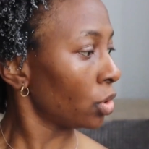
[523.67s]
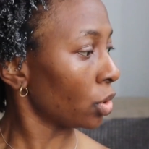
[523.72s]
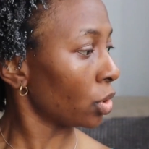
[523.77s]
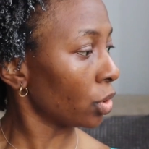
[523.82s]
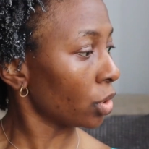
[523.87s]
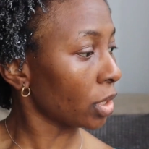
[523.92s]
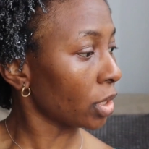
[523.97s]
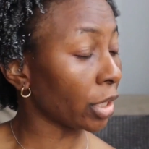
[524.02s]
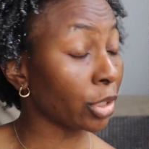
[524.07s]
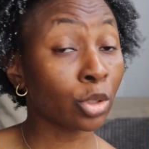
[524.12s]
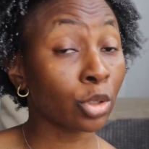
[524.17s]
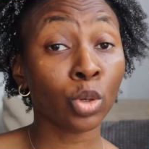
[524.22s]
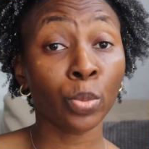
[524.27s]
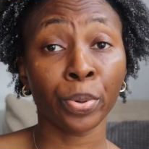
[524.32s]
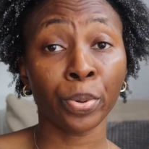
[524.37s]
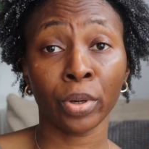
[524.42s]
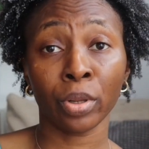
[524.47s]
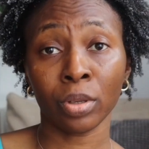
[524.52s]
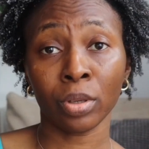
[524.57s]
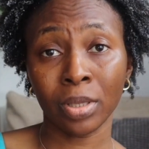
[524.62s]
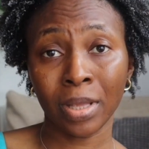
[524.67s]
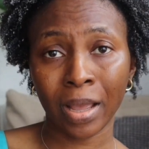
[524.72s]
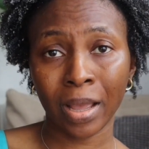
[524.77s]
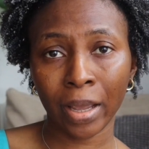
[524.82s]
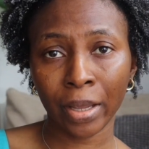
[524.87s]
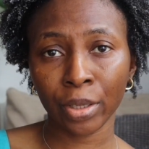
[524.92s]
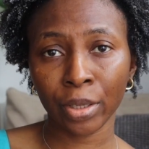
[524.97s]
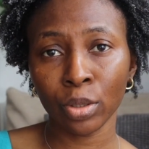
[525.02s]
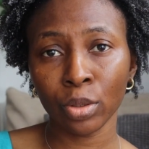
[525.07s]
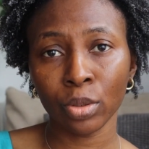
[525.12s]
so those are the two products
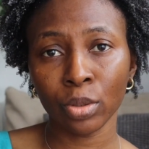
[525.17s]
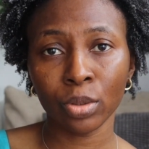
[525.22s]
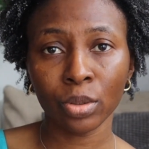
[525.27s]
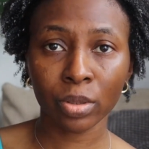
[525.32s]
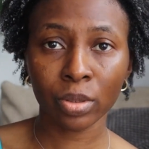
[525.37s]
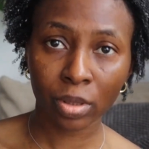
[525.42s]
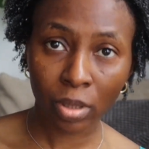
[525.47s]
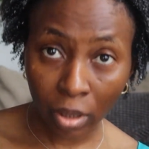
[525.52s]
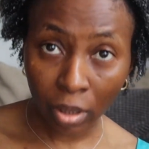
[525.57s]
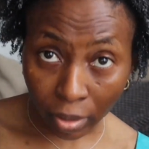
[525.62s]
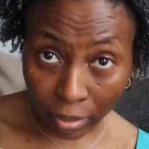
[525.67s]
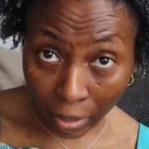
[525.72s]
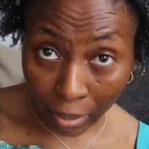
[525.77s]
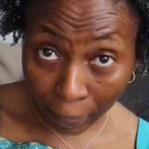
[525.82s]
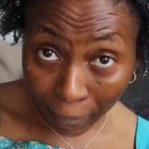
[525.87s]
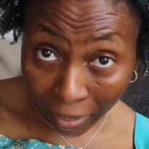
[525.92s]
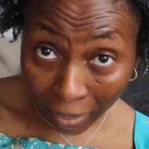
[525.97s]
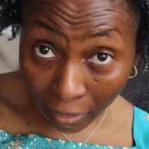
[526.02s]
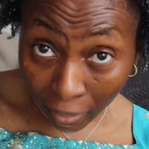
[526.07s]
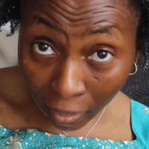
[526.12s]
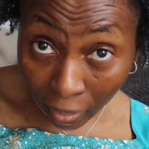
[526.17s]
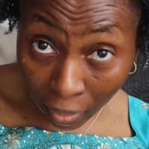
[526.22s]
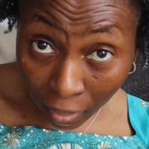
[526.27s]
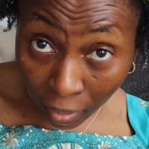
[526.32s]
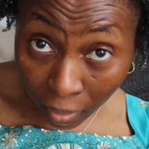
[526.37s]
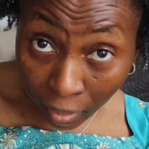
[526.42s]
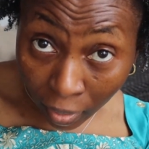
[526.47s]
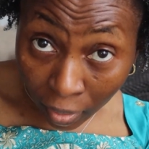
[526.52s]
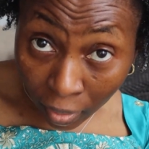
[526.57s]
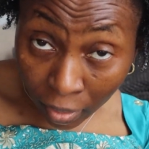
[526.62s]
that I used. They're my
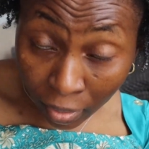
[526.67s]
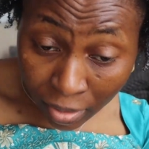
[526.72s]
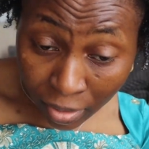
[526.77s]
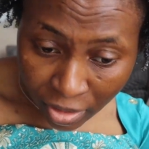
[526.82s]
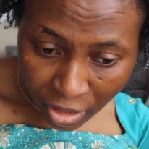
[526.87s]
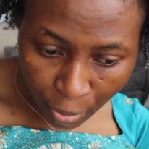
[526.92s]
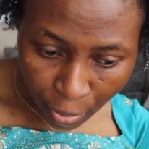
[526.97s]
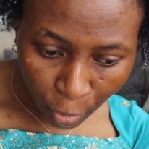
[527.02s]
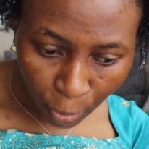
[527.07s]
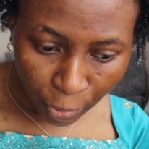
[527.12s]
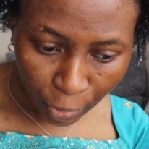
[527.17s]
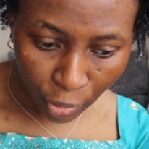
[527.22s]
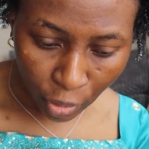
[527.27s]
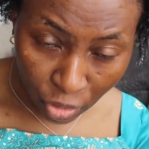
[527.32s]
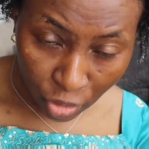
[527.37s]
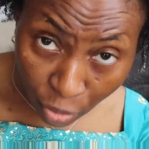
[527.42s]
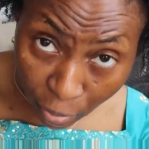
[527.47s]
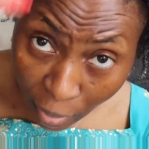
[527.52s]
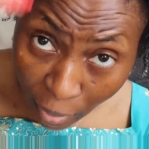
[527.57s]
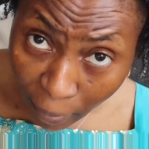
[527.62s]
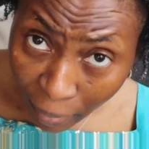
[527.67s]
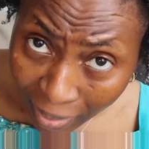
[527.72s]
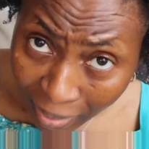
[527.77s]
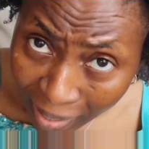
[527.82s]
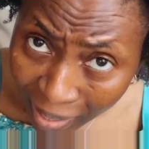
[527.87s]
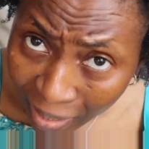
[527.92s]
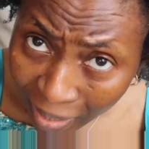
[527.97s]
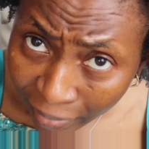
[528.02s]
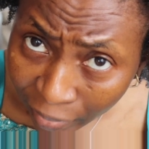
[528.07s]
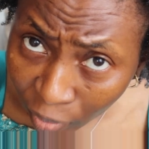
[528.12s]
staple products. Remember,
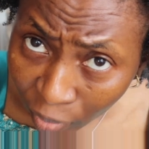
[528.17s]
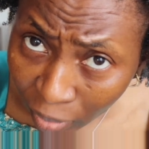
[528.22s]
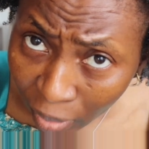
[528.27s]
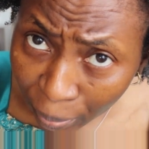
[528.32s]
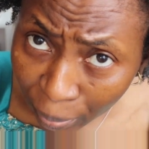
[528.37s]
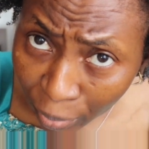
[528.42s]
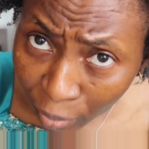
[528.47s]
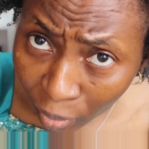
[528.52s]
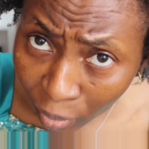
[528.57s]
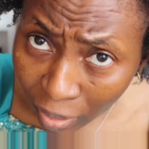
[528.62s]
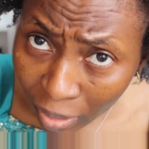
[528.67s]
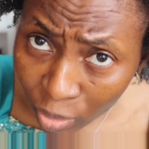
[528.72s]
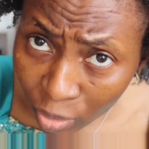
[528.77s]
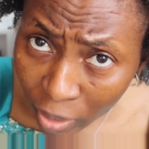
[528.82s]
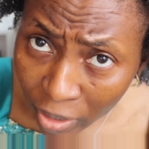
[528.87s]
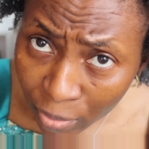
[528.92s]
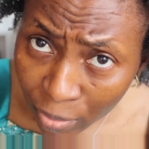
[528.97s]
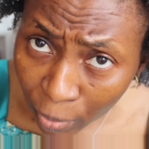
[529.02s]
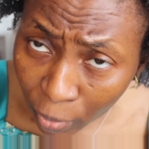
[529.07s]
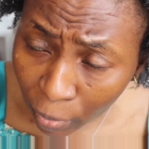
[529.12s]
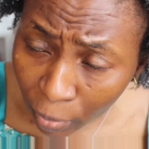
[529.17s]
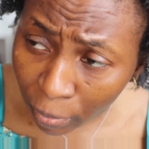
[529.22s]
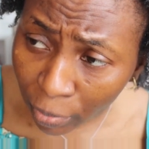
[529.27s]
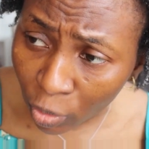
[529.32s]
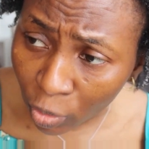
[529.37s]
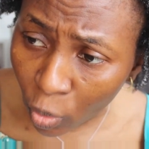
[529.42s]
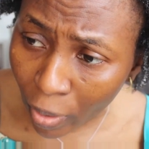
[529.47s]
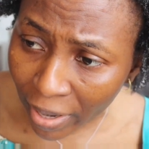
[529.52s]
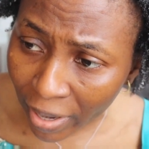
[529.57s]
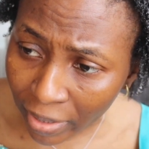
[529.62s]
I had the other product, that's why it's
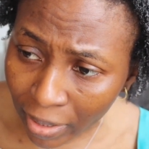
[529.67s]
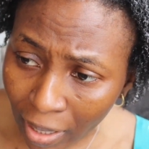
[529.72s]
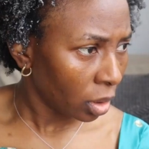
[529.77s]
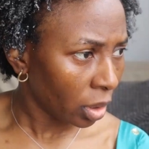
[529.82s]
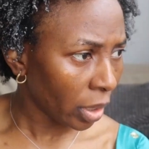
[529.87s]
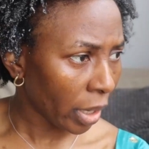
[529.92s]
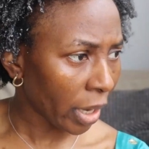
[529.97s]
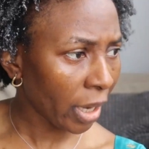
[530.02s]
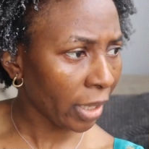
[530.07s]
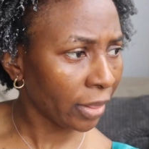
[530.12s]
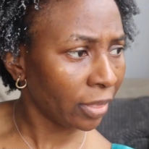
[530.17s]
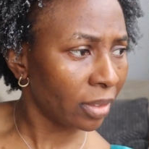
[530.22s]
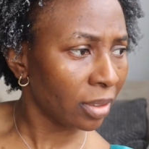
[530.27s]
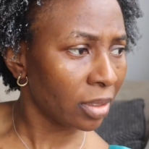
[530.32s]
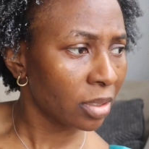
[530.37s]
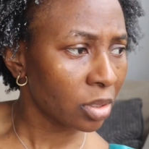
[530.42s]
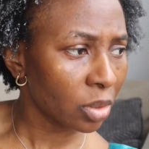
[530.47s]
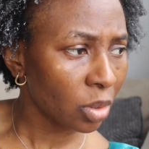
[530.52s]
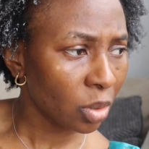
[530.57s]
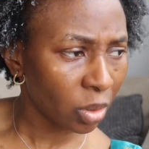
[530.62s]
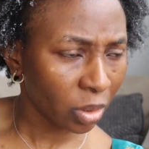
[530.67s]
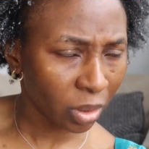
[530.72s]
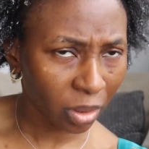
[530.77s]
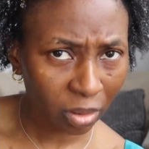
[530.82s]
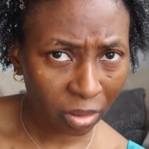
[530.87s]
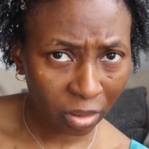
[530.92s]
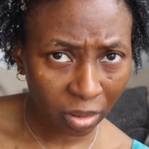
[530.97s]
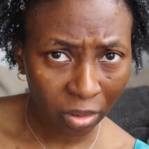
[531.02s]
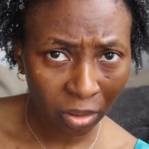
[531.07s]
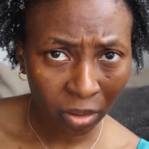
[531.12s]
probably white. I had this
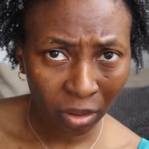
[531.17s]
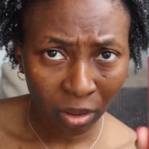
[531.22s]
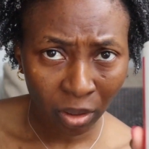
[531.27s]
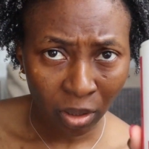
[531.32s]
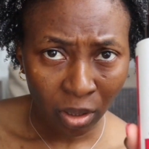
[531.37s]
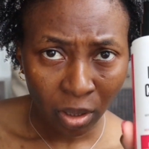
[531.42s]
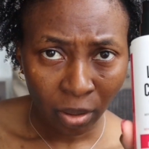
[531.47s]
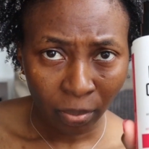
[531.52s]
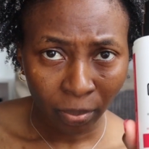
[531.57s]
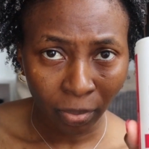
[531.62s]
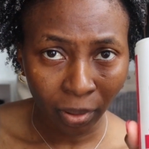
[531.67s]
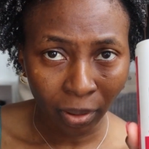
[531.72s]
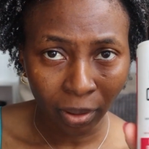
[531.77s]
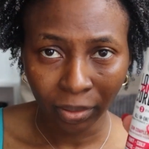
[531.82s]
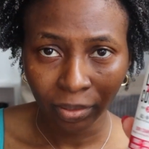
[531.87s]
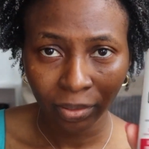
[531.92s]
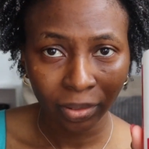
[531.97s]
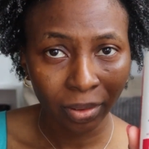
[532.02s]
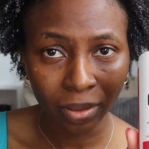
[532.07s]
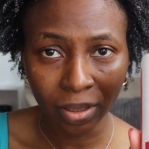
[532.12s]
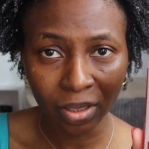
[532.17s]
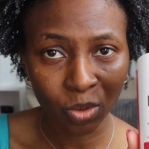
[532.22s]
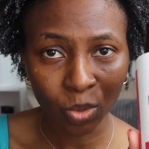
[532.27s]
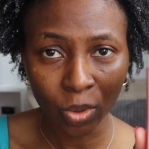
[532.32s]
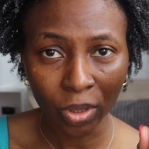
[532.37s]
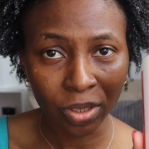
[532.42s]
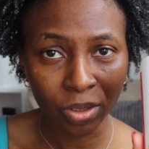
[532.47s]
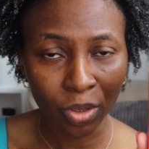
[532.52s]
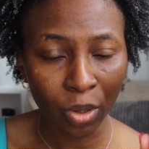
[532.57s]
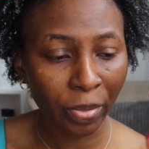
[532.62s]
on, but this
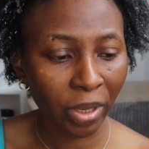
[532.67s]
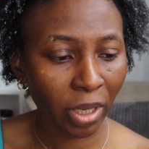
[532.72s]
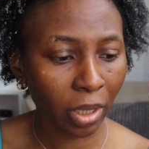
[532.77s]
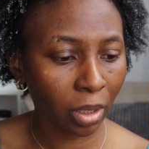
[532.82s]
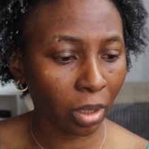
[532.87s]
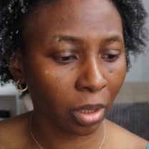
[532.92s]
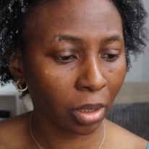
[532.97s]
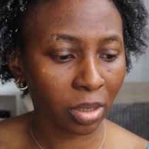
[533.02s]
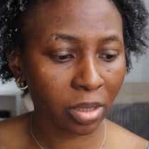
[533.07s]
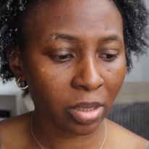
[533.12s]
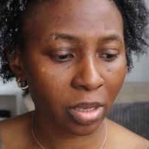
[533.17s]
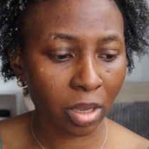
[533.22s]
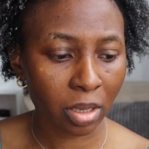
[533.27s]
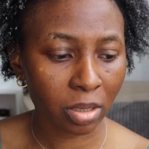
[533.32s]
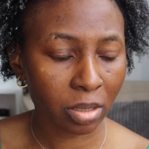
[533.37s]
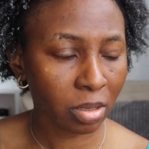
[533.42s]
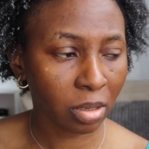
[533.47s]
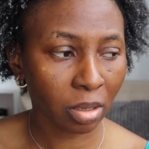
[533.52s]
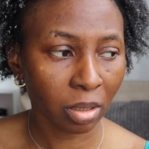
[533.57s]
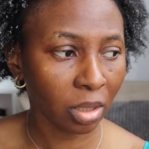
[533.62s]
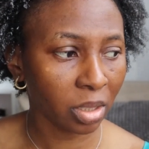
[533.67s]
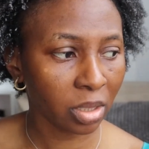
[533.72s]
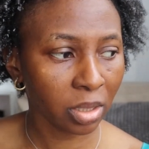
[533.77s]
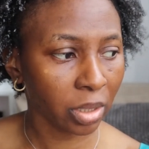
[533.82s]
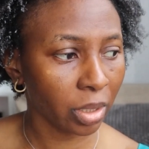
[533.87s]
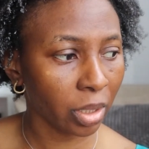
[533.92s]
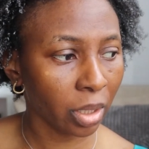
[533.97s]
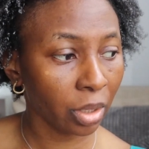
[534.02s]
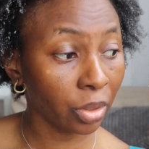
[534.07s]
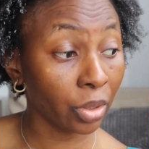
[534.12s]
one is not making any sense,
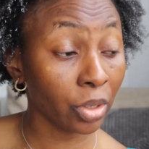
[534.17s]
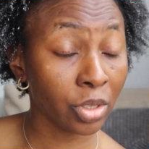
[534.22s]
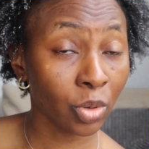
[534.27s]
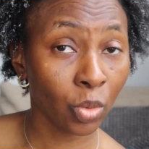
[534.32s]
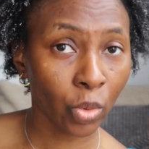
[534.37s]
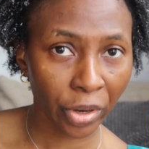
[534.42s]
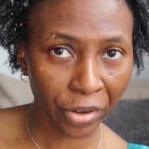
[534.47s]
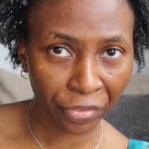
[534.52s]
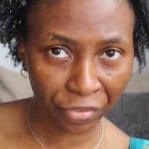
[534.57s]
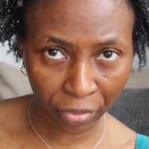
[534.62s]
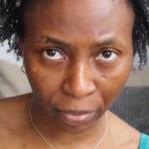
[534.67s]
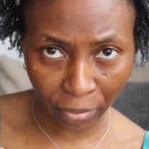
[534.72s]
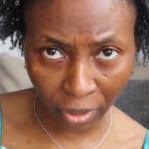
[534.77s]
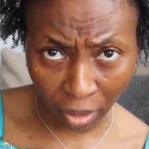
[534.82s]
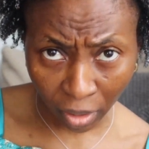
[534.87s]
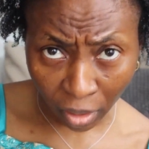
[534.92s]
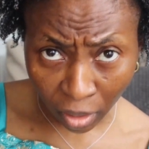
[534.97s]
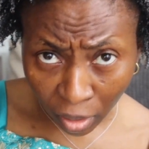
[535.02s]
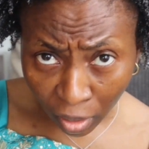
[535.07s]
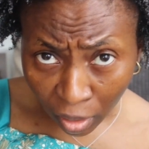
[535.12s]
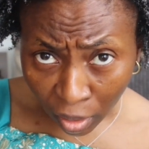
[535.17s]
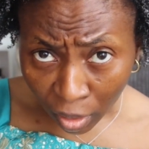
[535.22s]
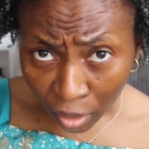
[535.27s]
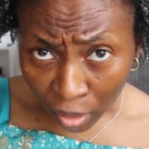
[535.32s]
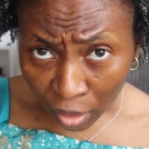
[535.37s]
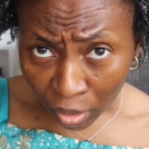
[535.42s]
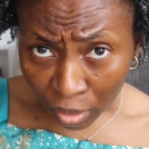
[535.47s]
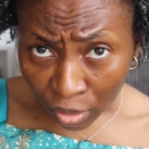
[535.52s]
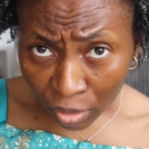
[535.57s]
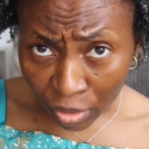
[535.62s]
honestly. It doesn't work for me.
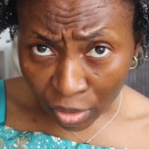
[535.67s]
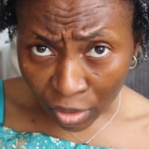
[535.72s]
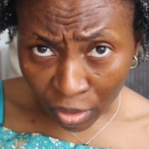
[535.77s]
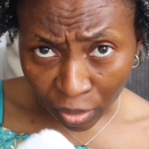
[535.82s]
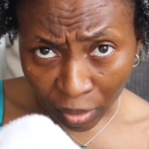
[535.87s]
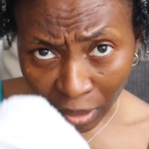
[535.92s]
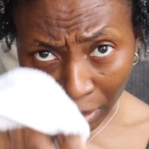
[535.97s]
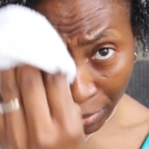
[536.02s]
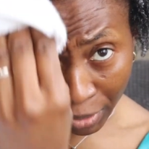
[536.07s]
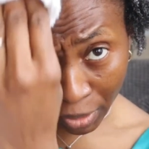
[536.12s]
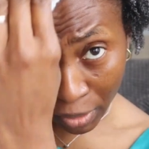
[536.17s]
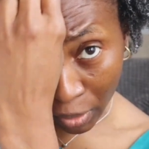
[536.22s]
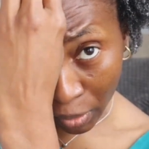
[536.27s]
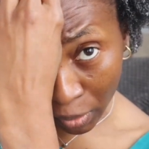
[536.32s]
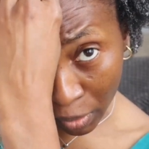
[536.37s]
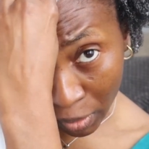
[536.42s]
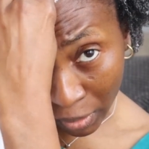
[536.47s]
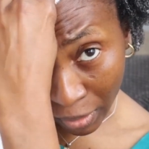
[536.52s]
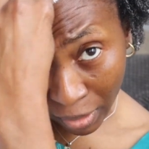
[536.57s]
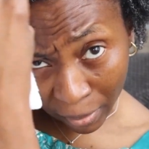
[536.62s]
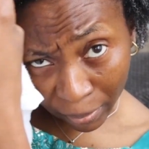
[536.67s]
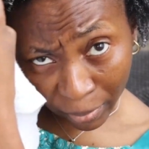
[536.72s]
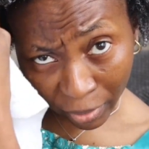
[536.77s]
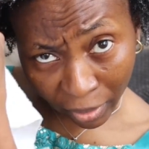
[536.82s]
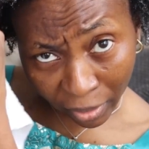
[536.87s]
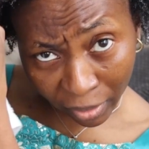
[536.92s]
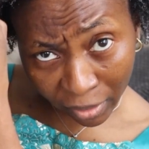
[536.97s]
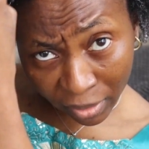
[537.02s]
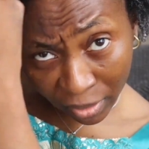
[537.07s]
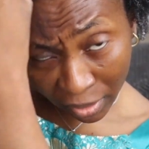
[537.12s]
So I'm just going to dab
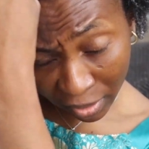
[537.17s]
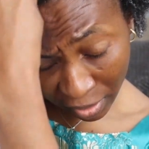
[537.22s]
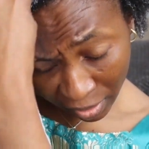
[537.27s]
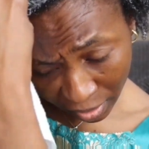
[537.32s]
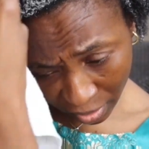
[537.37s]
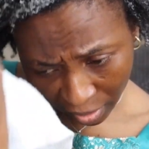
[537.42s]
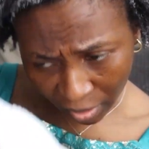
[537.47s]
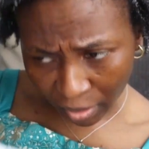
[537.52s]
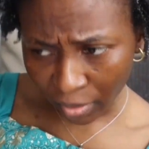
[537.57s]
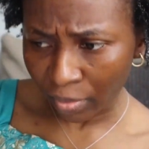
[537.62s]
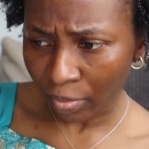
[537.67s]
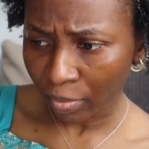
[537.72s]
the excess